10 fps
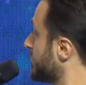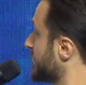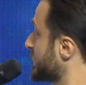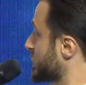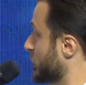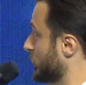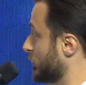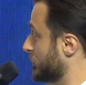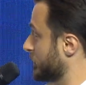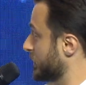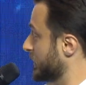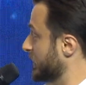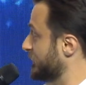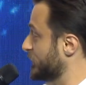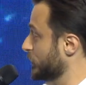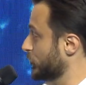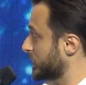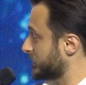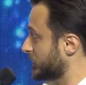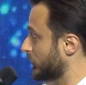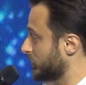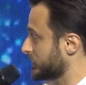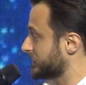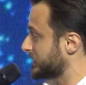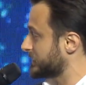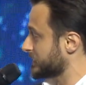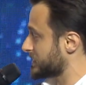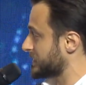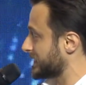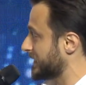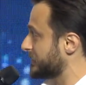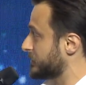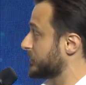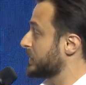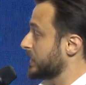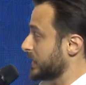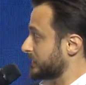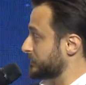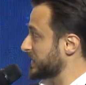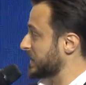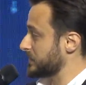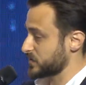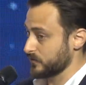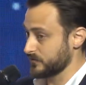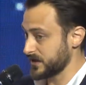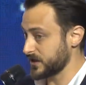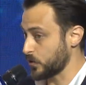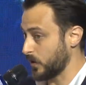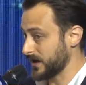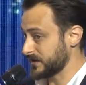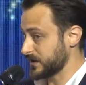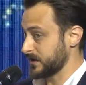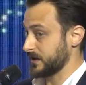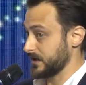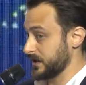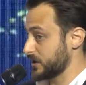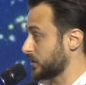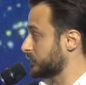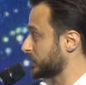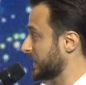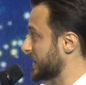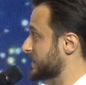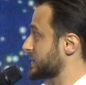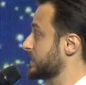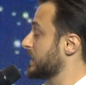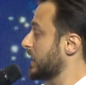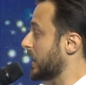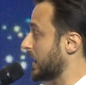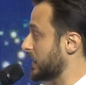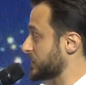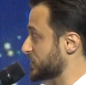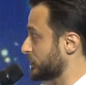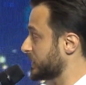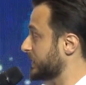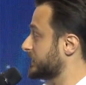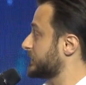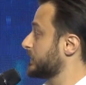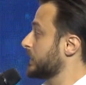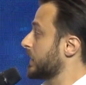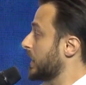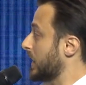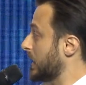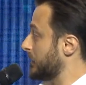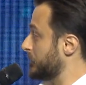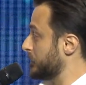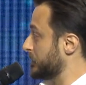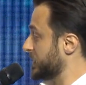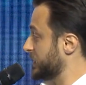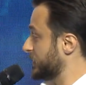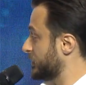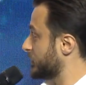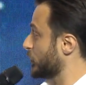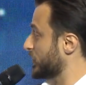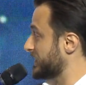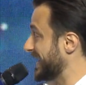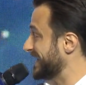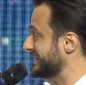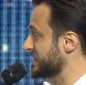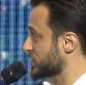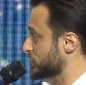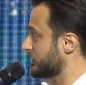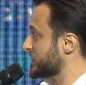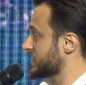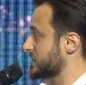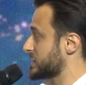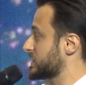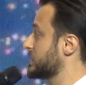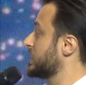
So if you look at all the details together, it becomes already quite a complex circuit here with 18 surfaces